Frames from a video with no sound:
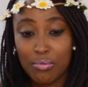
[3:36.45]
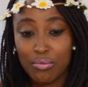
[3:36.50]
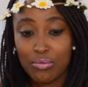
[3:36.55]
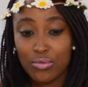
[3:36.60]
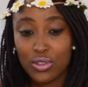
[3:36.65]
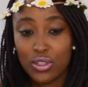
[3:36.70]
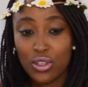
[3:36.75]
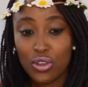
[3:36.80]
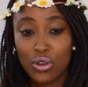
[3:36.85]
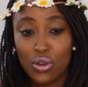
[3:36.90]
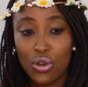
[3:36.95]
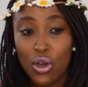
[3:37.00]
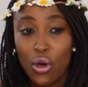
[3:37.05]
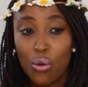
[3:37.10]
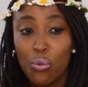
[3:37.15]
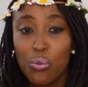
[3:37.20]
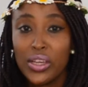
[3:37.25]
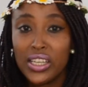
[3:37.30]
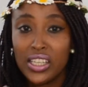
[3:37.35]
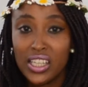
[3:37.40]
So
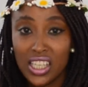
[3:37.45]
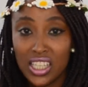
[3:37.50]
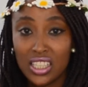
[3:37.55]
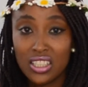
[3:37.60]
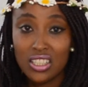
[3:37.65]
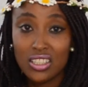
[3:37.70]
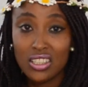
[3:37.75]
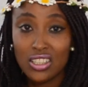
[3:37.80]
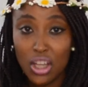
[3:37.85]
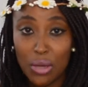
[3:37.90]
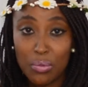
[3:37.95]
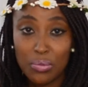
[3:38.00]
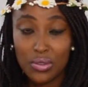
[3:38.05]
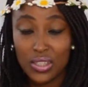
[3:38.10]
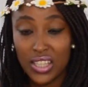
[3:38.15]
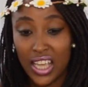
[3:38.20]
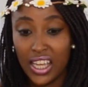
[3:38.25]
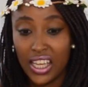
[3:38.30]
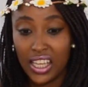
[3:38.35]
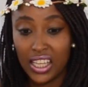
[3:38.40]
we need to stop
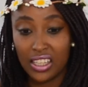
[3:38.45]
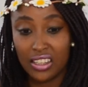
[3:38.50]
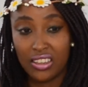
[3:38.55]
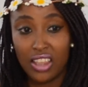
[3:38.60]
saying